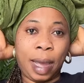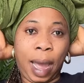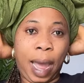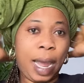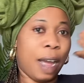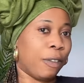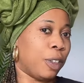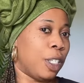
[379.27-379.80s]
I
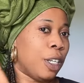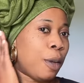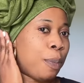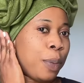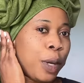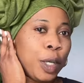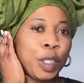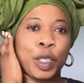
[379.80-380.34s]
have 3
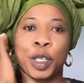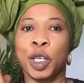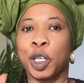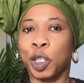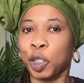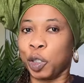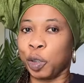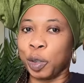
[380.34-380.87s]
pages.
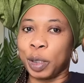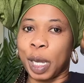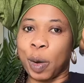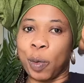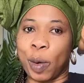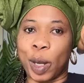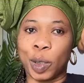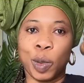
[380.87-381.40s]
The other
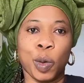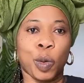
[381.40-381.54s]
one,